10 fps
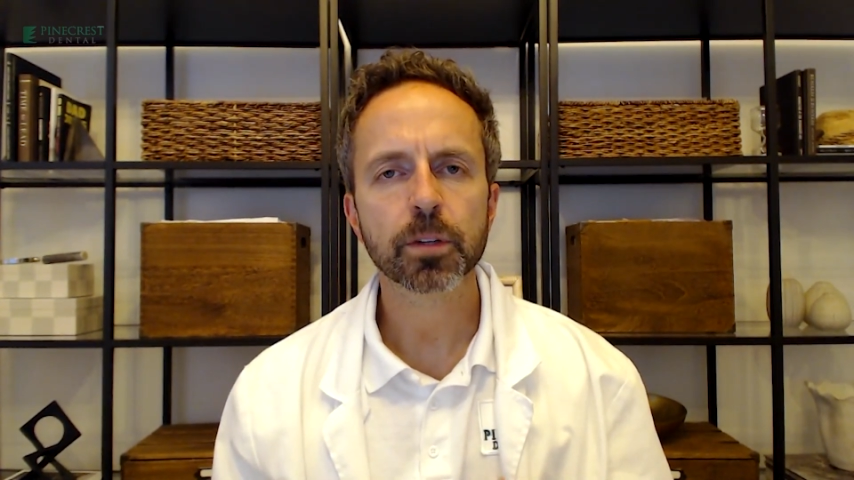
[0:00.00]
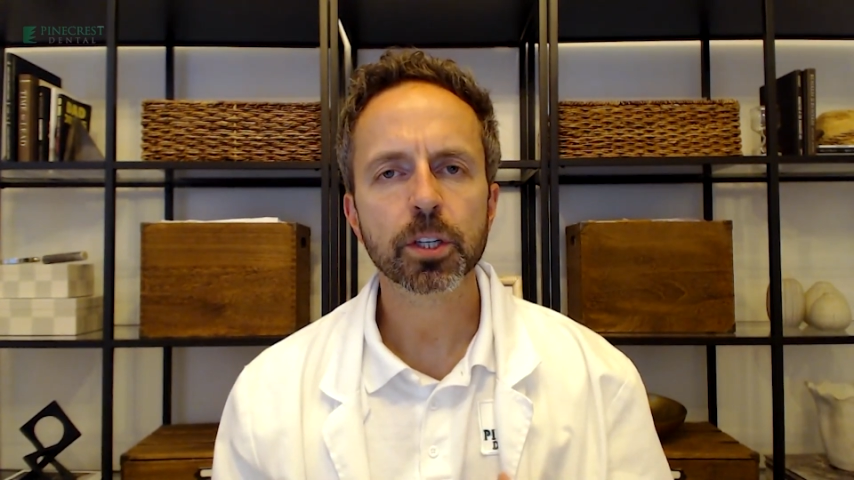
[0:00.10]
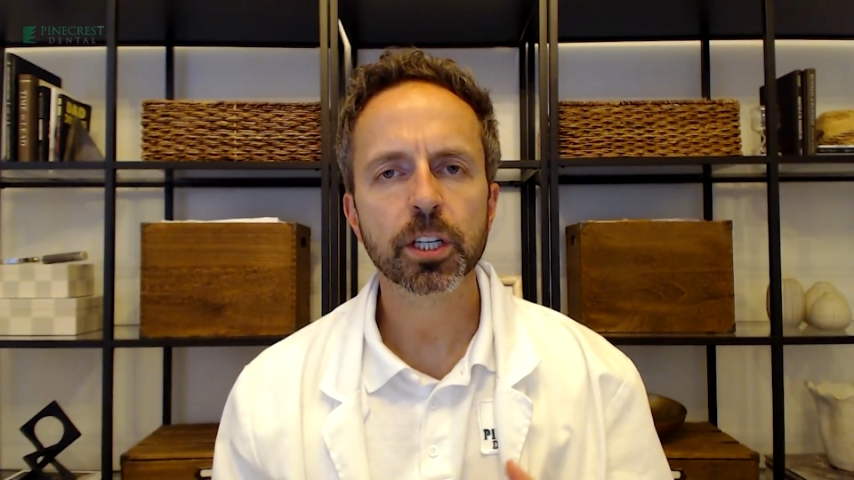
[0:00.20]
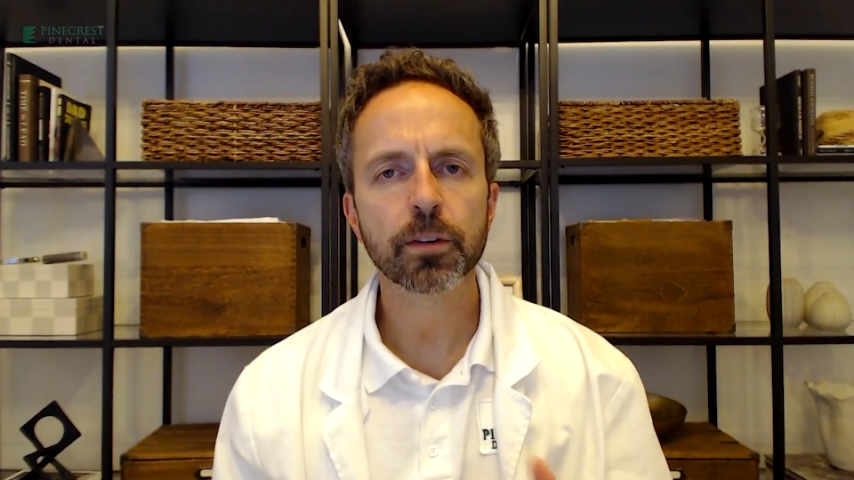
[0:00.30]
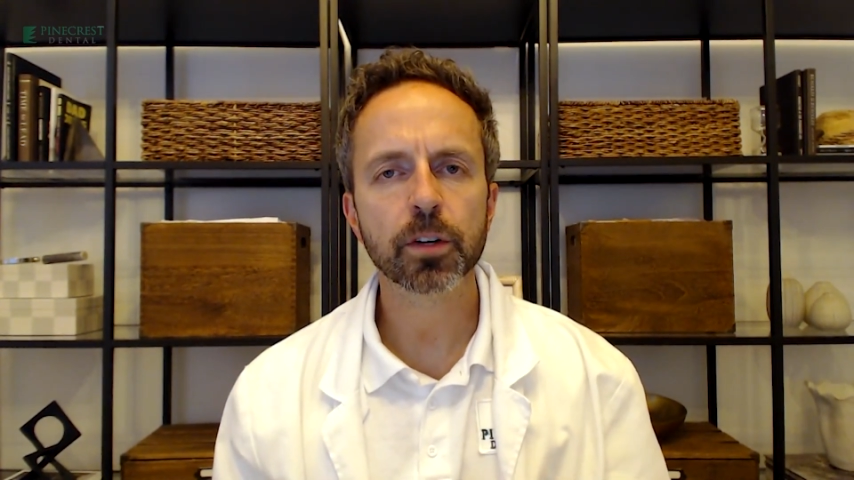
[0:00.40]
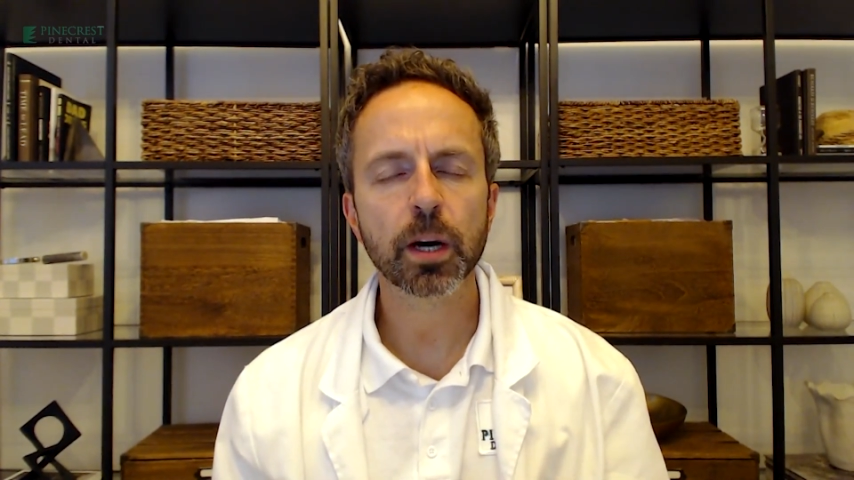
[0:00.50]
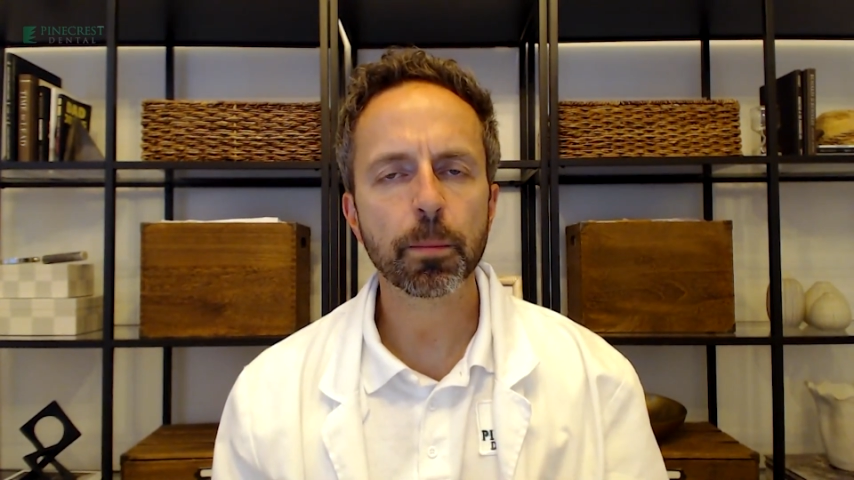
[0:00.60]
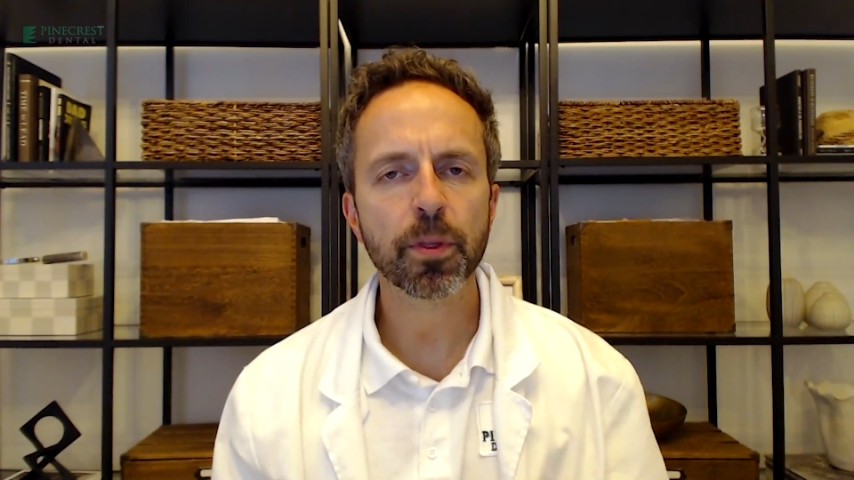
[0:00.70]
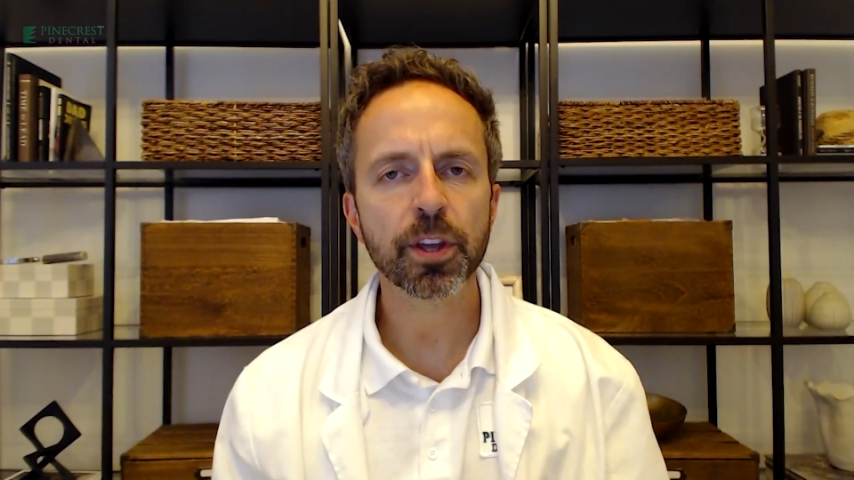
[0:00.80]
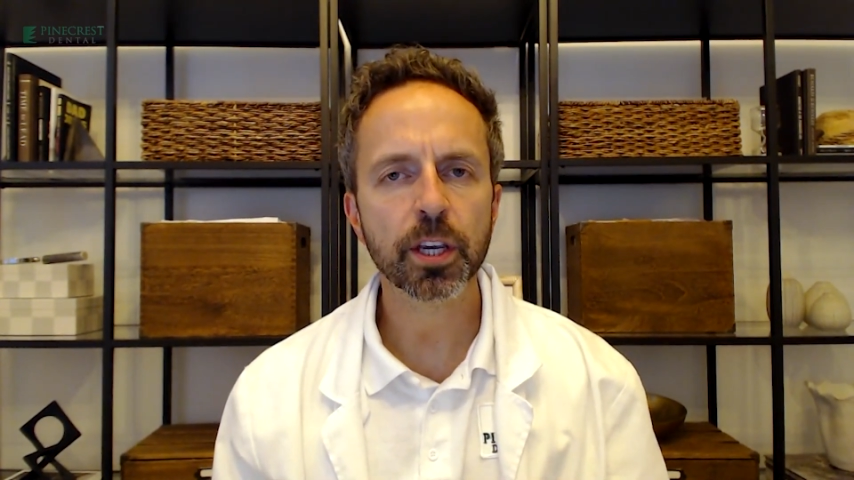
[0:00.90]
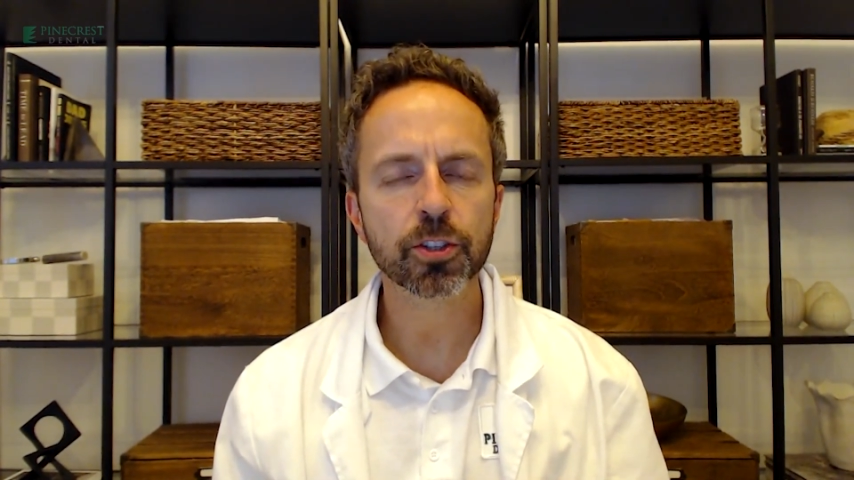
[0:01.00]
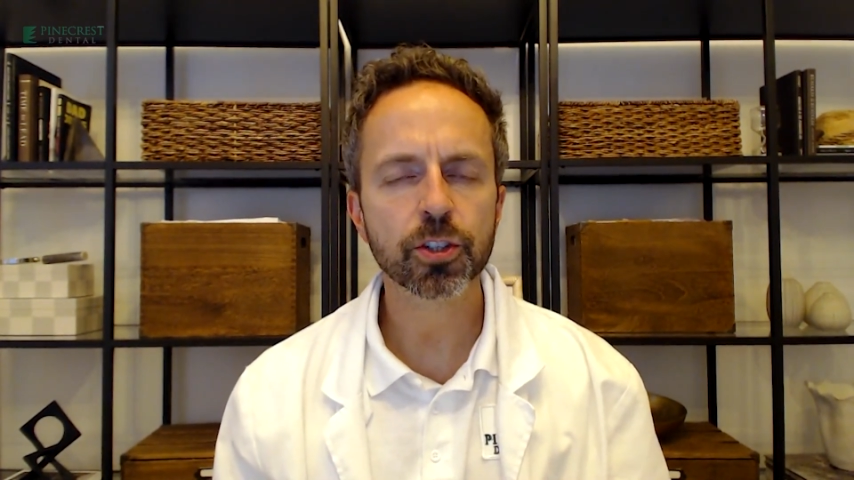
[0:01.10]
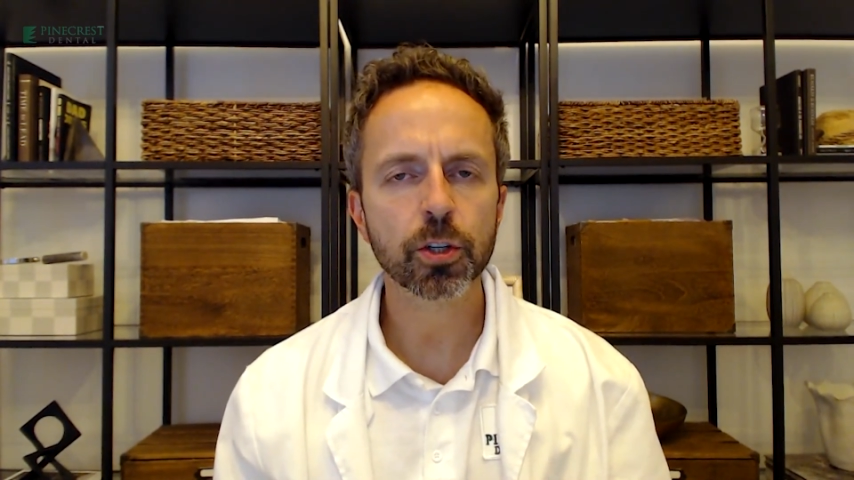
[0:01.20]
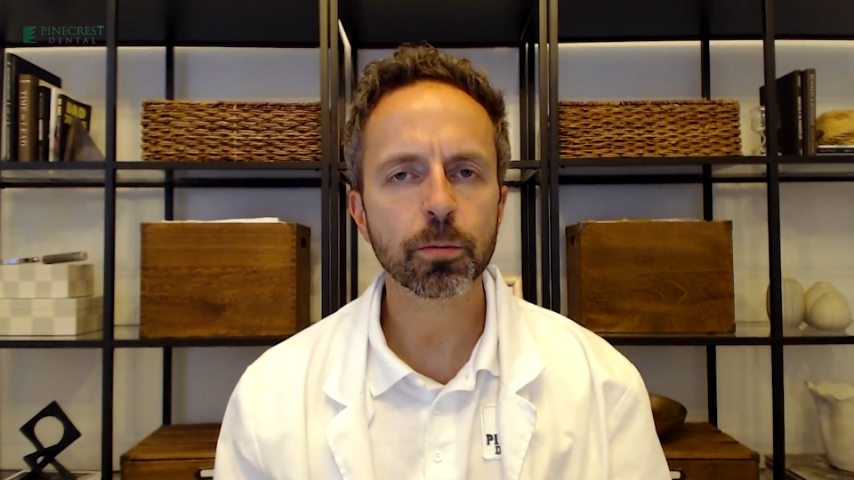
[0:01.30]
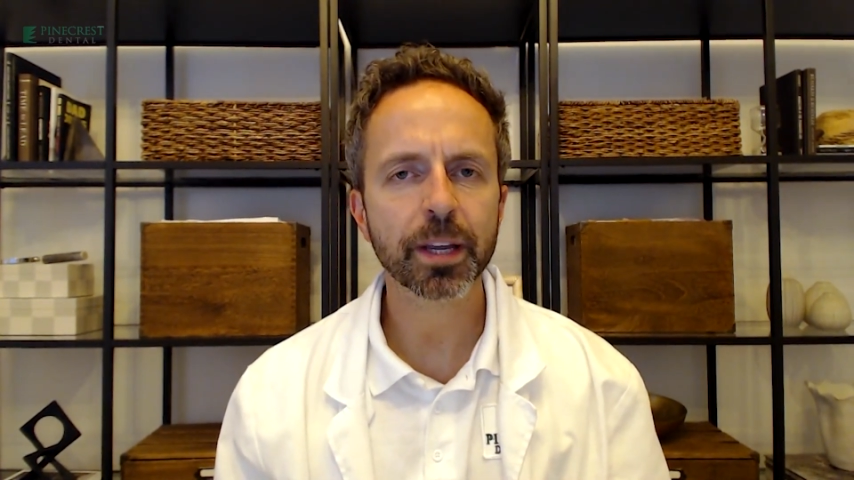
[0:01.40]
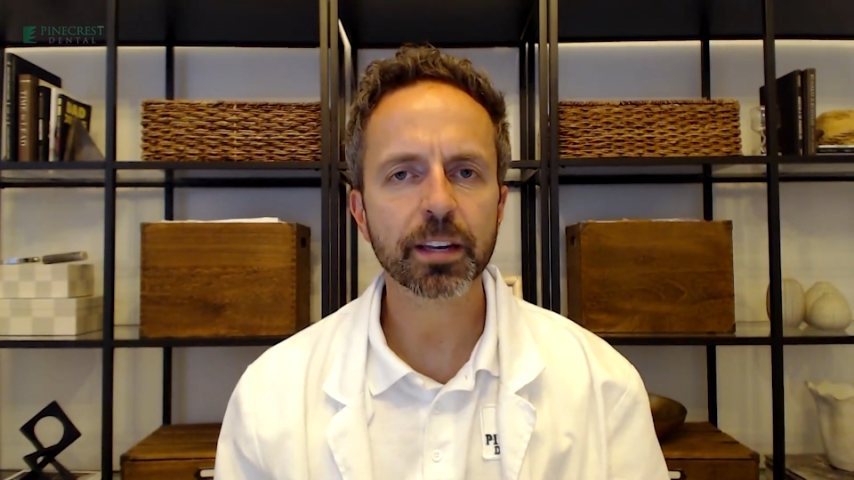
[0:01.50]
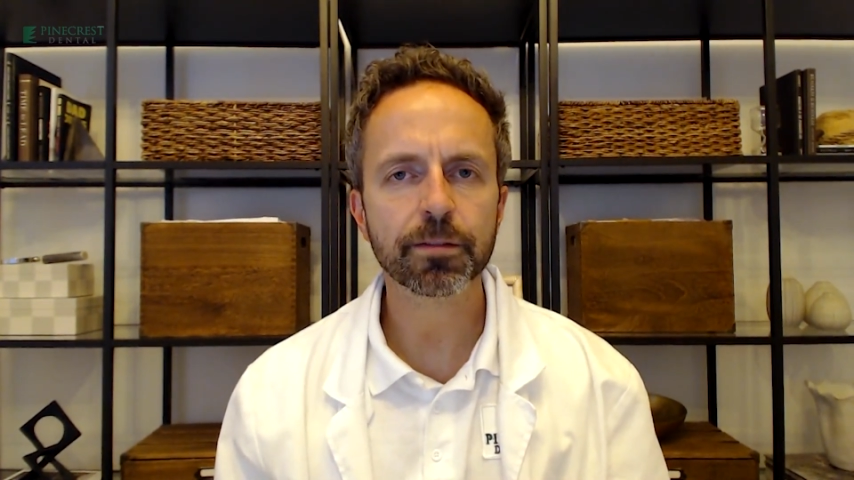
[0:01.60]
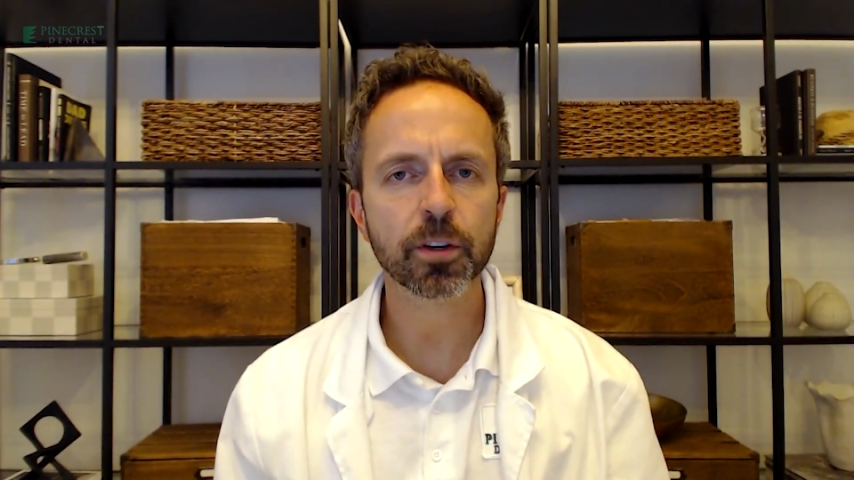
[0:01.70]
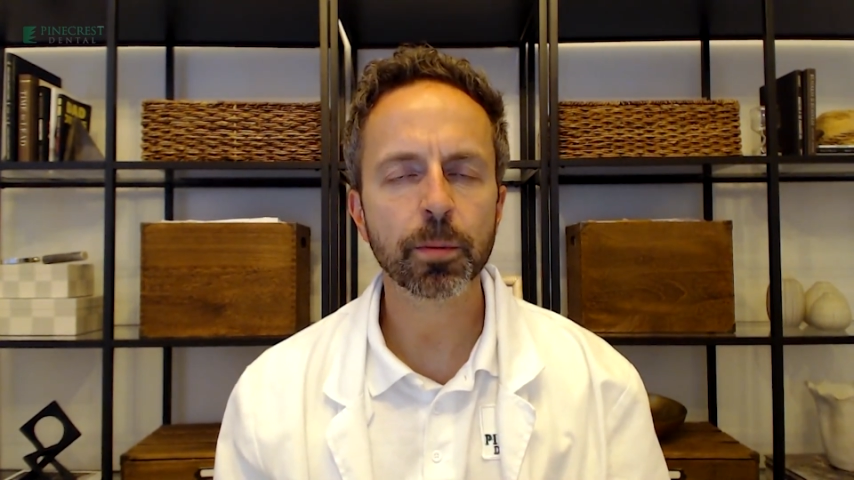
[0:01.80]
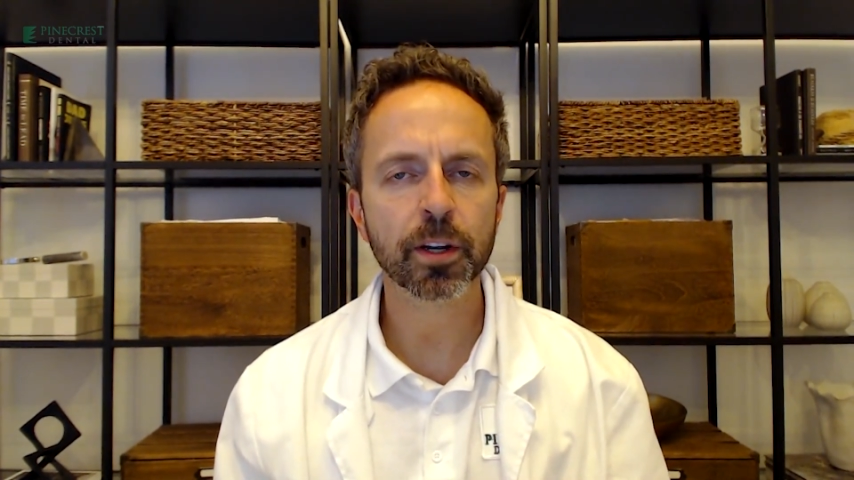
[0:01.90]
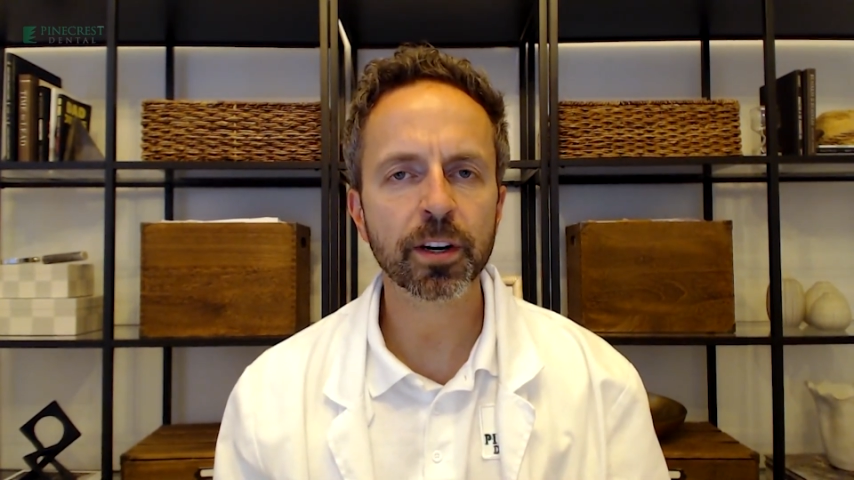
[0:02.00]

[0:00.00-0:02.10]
cover up the issue, make it feel better.